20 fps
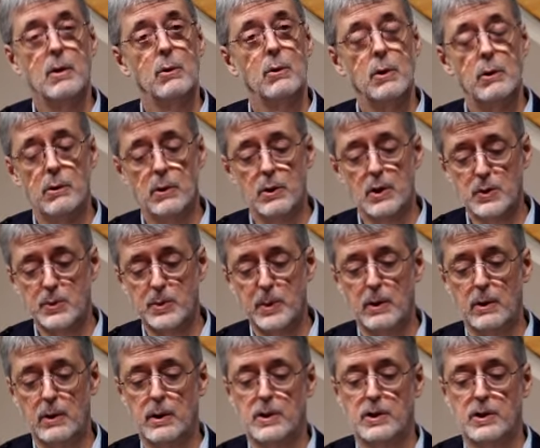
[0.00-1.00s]
though your
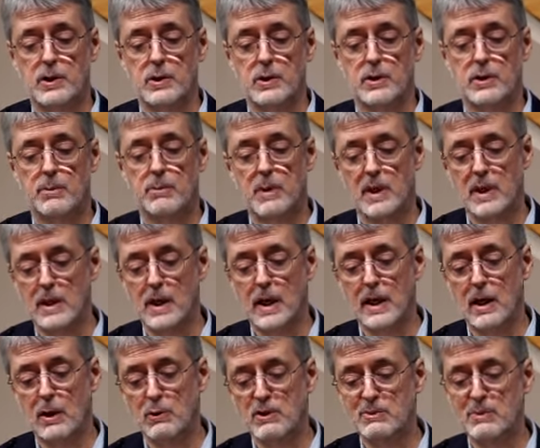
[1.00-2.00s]
experiences may
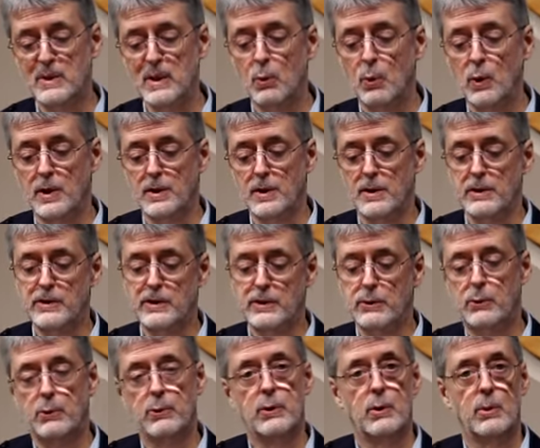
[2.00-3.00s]
not always be
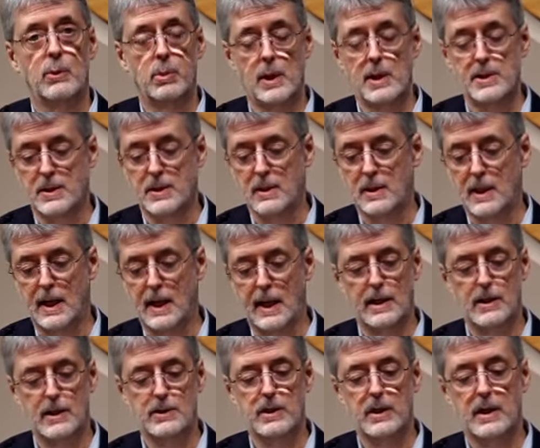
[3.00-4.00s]
witnessed through your present
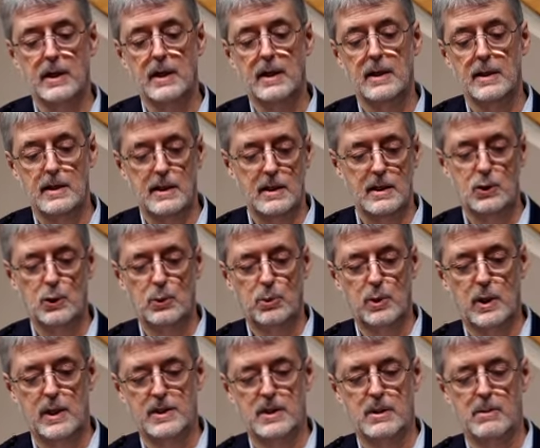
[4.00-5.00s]
eyes in your
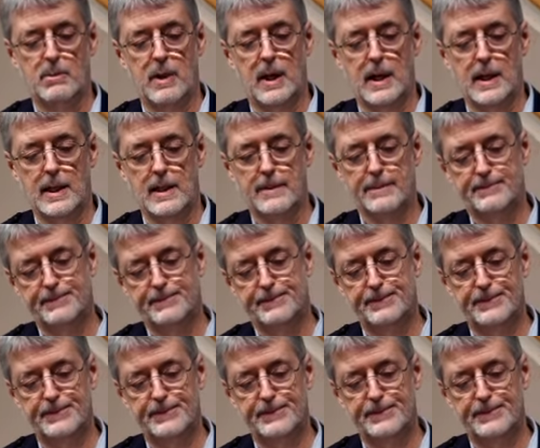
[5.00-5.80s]
present body.